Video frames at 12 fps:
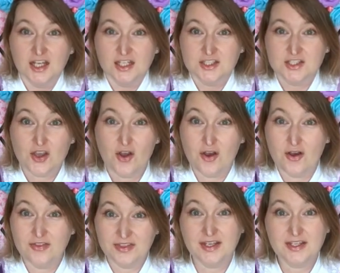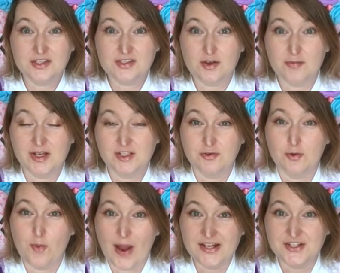So thank you so much for
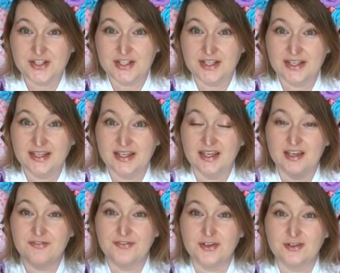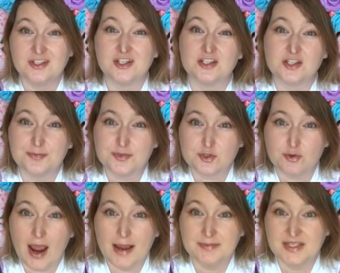watching. If you are not
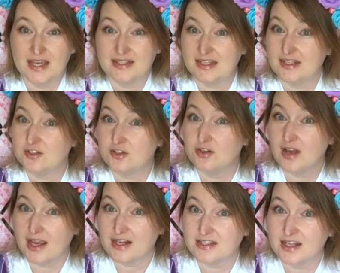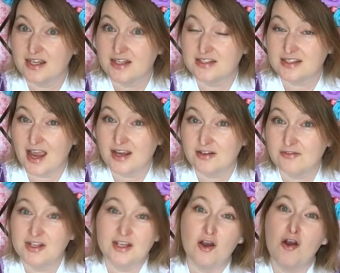subscribed yet and you like that kind of
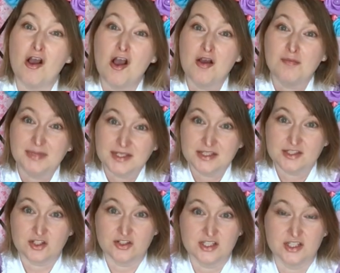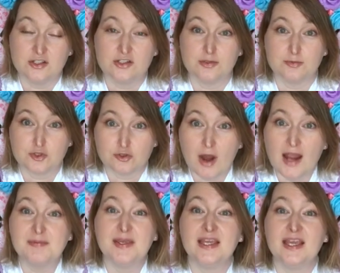video, please consider
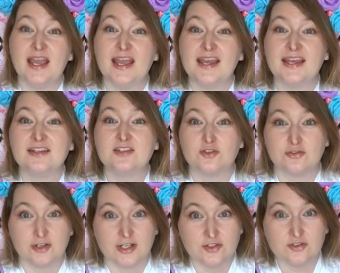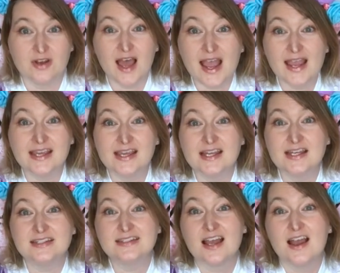subscribing and don't forget to like
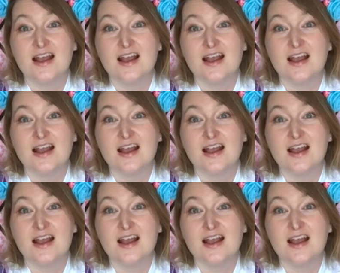it.